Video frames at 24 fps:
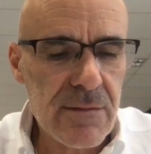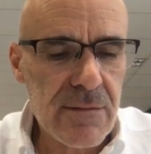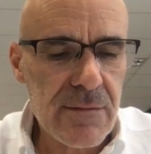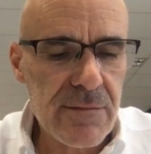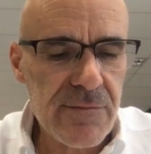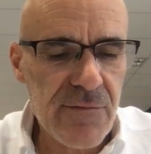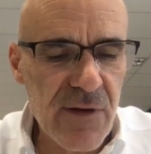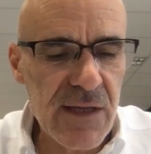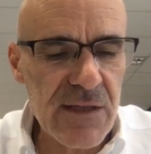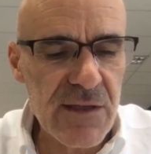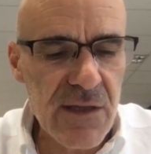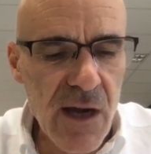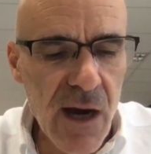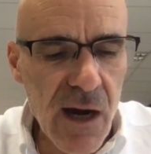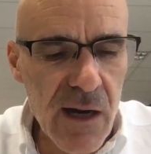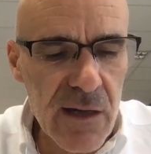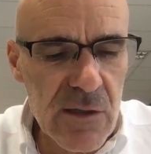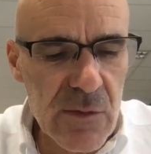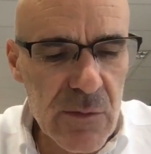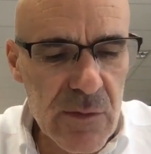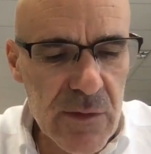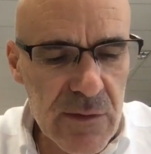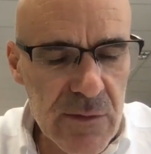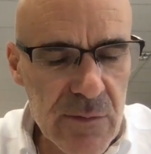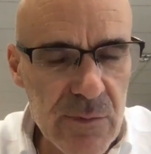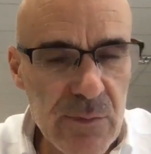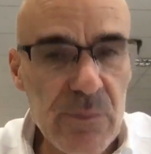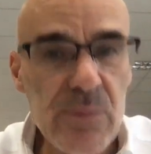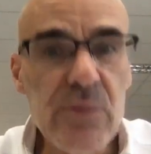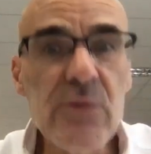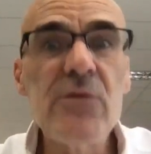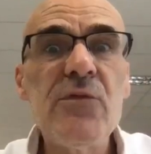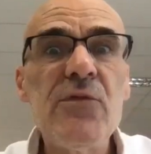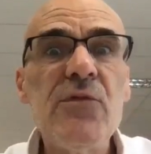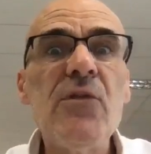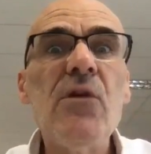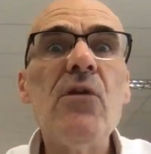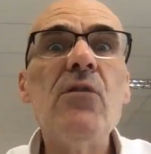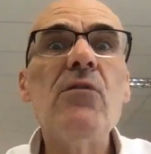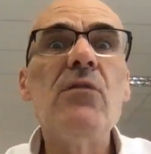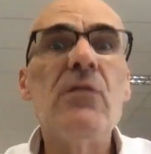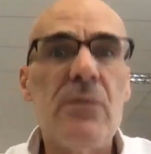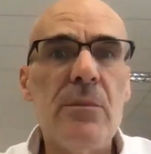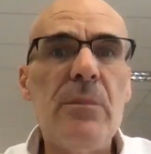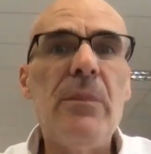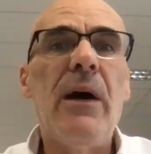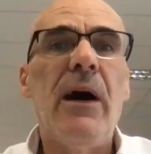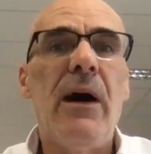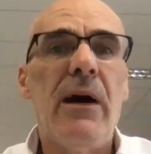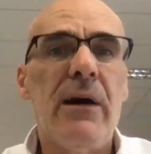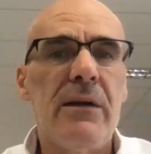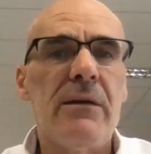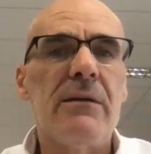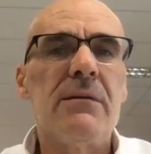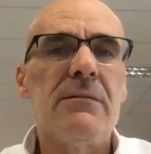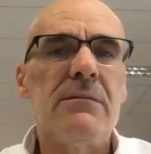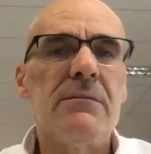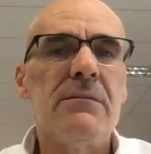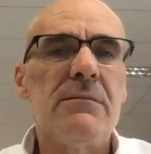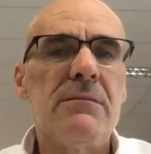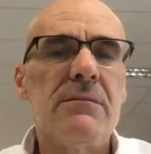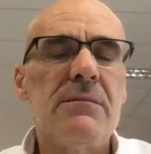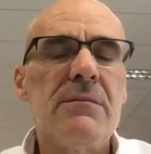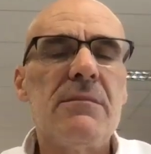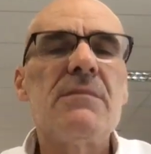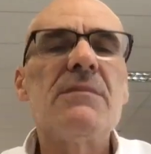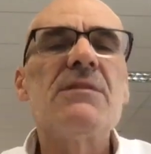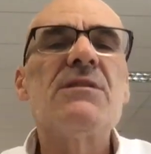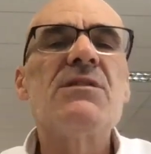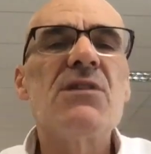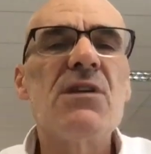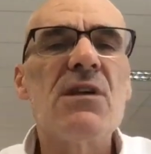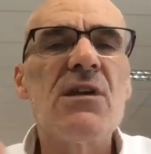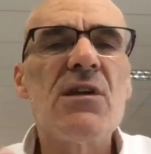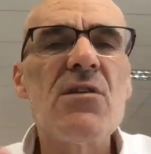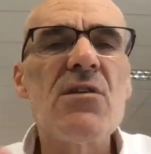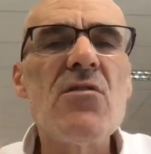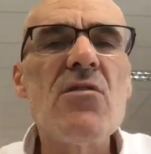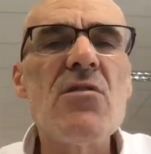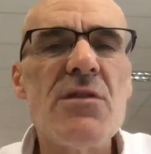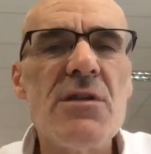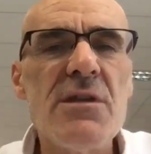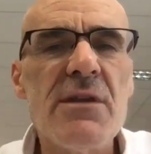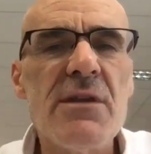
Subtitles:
the argument put forward by security